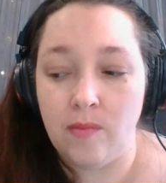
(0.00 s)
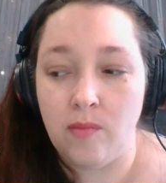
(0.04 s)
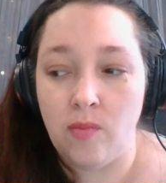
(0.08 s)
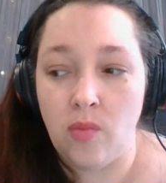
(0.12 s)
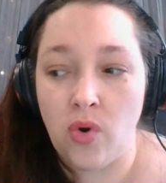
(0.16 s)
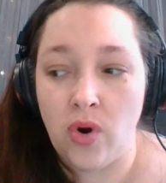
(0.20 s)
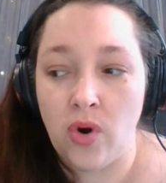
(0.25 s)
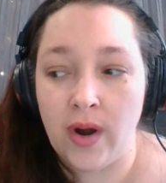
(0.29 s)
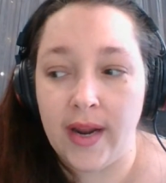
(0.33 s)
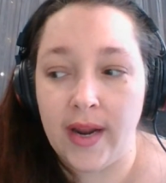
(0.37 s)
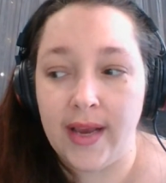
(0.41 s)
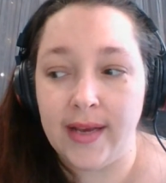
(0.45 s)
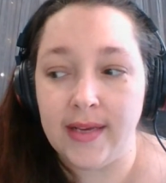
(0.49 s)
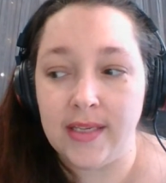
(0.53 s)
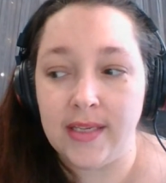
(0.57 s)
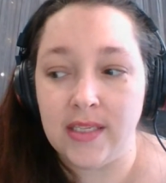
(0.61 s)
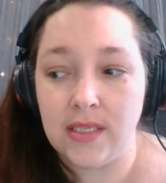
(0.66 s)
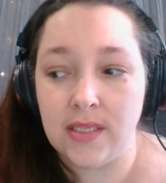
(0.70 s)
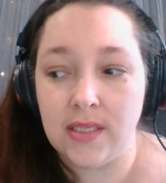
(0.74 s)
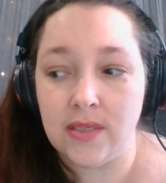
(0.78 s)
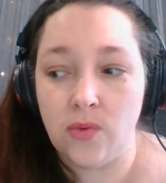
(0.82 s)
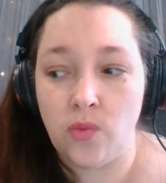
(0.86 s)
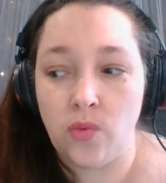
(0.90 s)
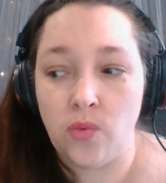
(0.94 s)

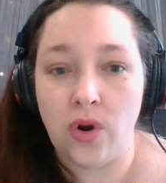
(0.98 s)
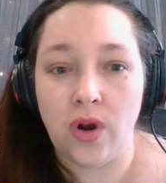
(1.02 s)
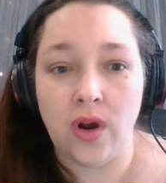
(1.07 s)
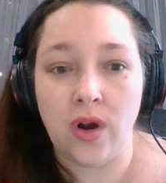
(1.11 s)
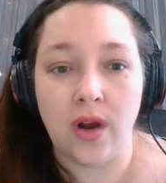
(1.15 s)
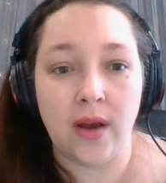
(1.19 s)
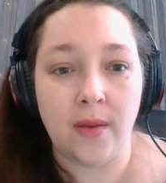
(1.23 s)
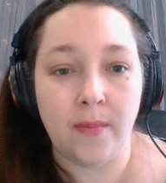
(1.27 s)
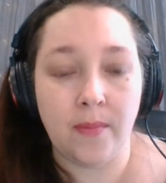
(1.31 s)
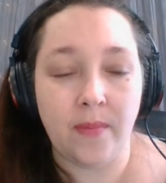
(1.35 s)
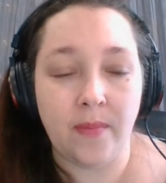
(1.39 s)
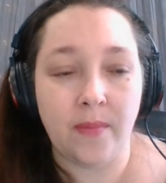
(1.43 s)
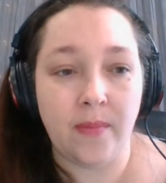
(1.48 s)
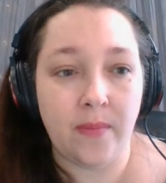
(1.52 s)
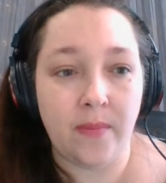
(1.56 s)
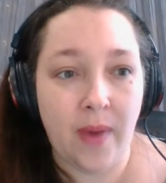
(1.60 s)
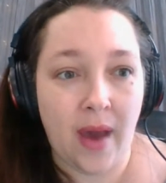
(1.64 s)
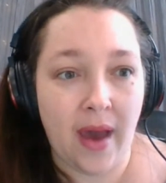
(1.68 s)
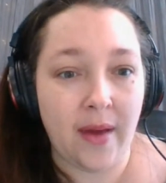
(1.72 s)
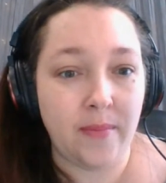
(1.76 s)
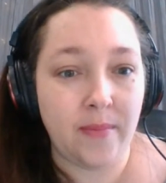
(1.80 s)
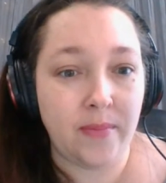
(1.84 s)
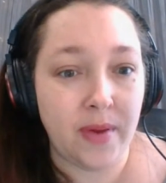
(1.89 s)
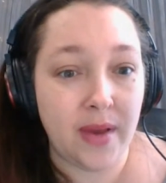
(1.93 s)
mornings
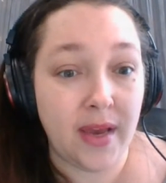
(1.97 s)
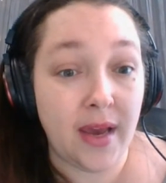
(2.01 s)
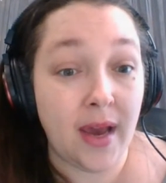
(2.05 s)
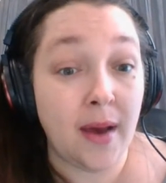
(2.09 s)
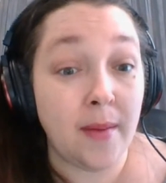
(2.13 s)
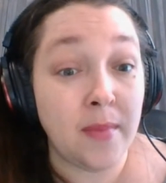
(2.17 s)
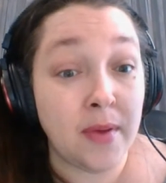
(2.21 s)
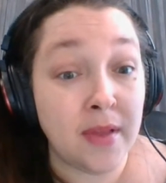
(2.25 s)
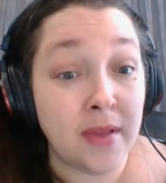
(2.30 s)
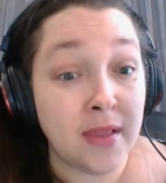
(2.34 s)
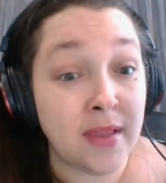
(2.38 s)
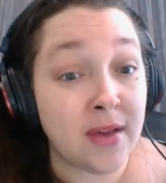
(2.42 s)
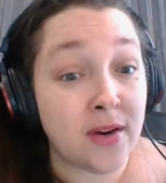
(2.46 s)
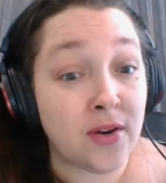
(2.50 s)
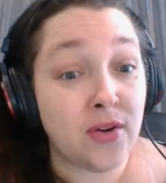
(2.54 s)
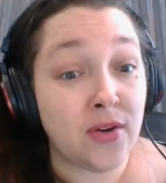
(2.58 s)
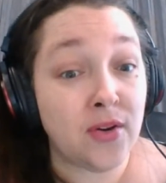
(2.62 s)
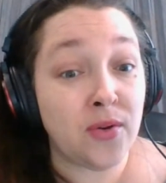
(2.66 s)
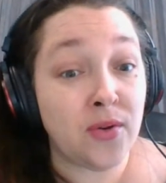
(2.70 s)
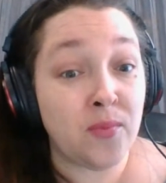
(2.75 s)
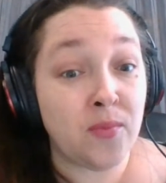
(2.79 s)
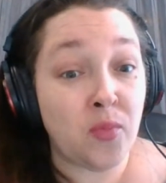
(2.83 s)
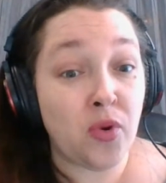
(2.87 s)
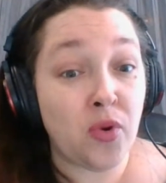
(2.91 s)
had become a
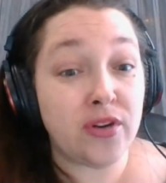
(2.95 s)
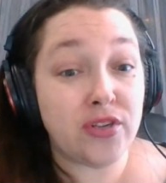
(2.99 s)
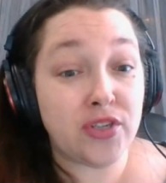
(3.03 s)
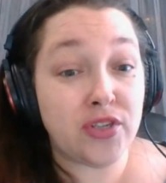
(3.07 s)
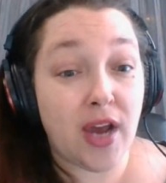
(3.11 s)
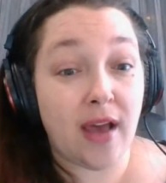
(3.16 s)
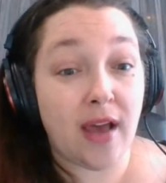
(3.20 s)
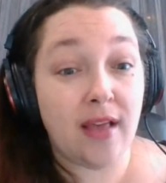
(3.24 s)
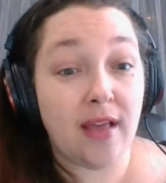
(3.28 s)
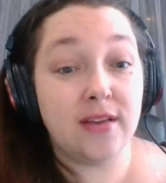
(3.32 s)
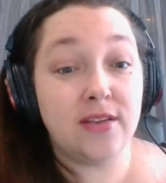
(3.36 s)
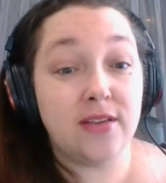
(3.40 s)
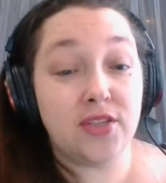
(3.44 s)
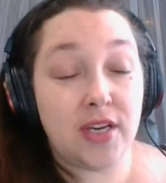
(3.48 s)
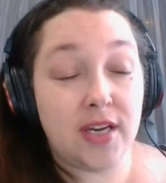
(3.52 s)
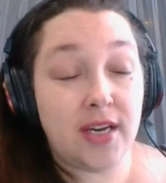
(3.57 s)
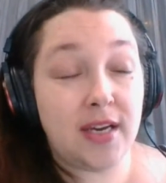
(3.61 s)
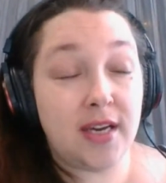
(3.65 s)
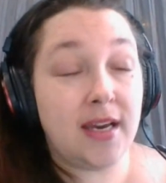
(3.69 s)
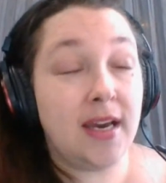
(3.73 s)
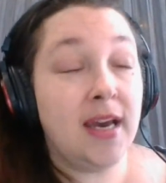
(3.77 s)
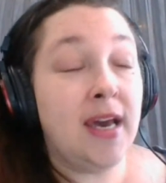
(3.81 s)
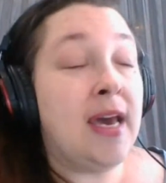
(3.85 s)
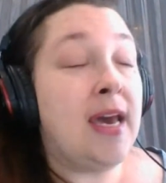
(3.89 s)
little more
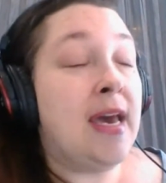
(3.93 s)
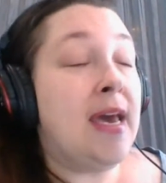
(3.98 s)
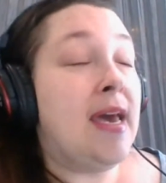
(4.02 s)
challenging.